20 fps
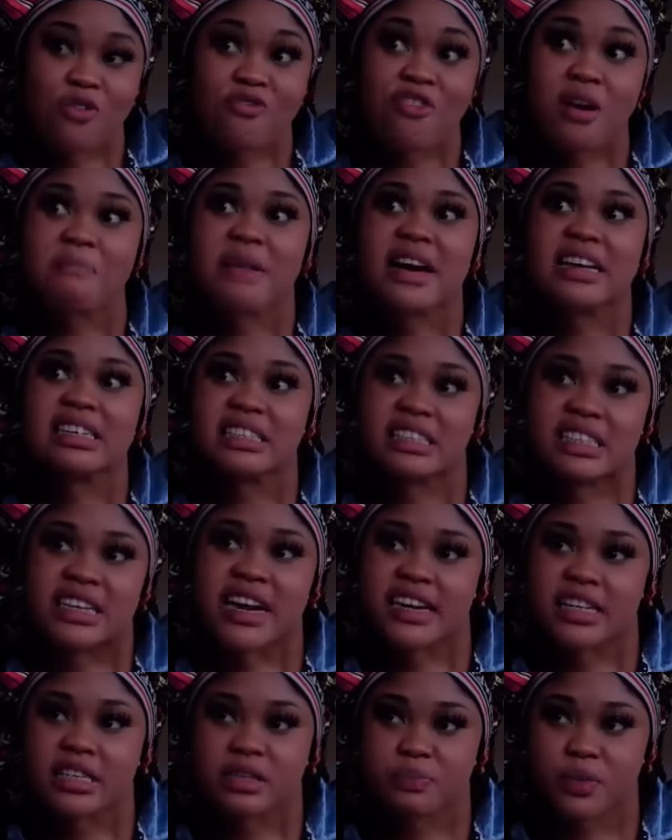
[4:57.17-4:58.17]
Over my
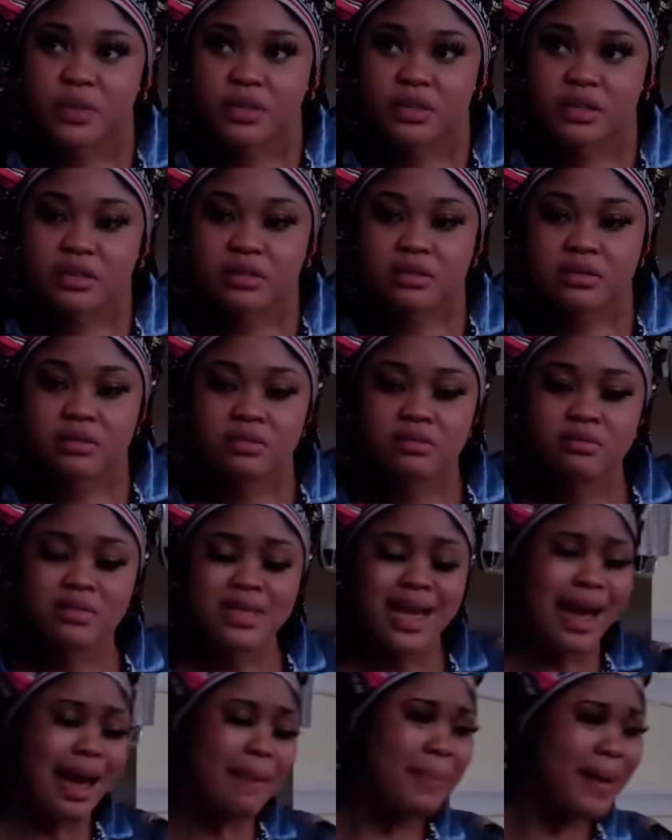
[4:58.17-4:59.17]
dead body.
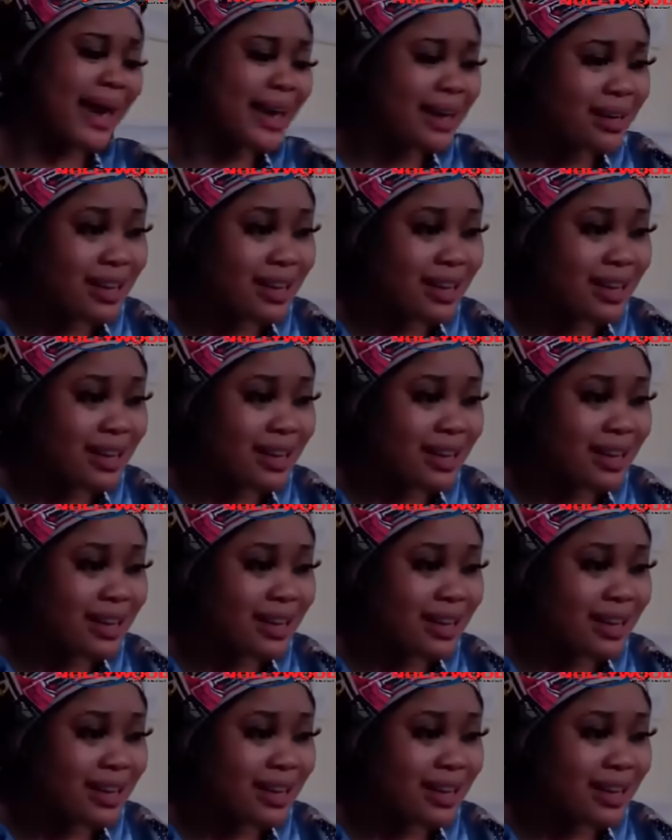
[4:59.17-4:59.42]
I